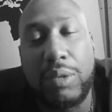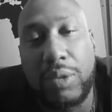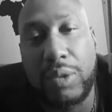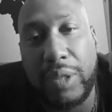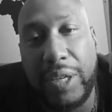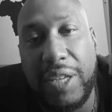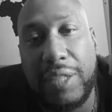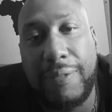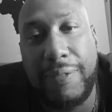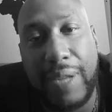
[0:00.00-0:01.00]
Tres
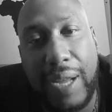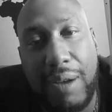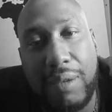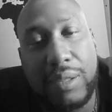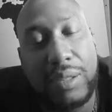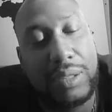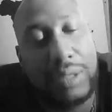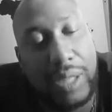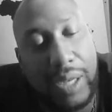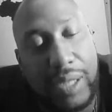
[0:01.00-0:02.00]
flowers,
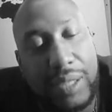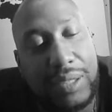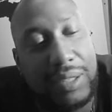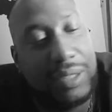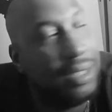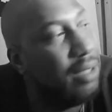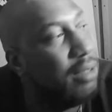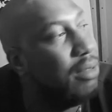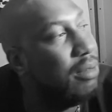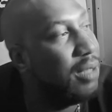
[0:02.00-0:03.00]
yes, the
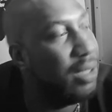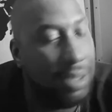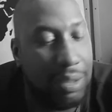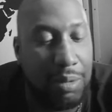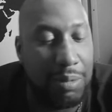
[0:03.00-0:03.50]
little miniature